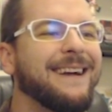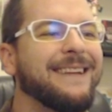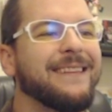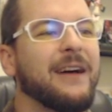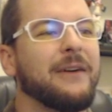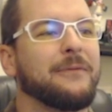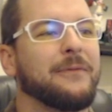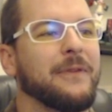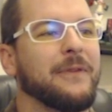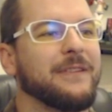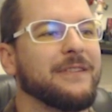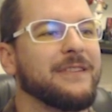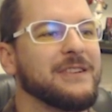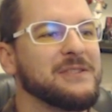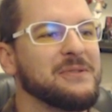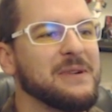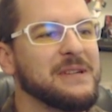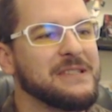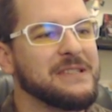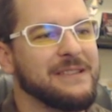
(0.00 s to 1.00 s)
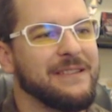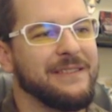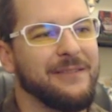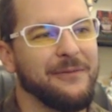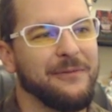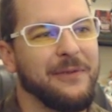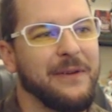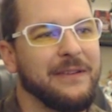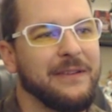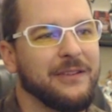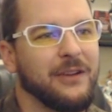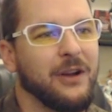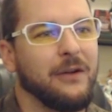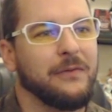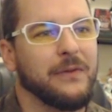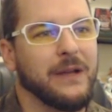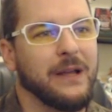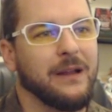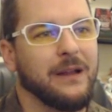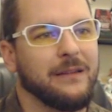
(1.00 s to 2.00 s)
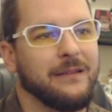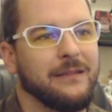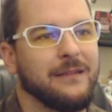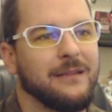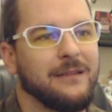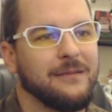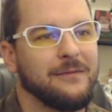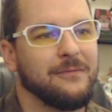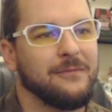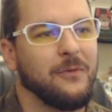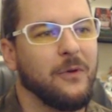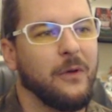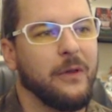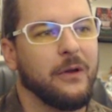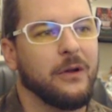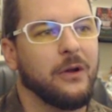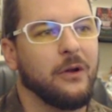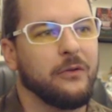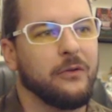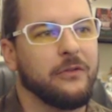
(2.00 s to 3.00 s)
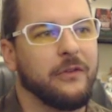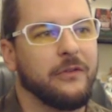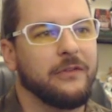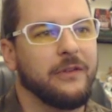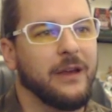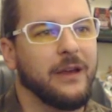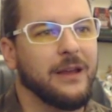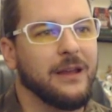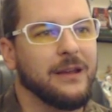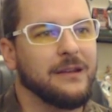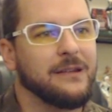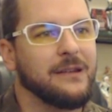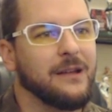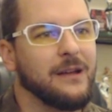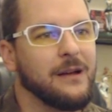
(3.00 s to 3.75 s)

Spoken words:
Not for the situations I'm facing off against. Well, there goes the second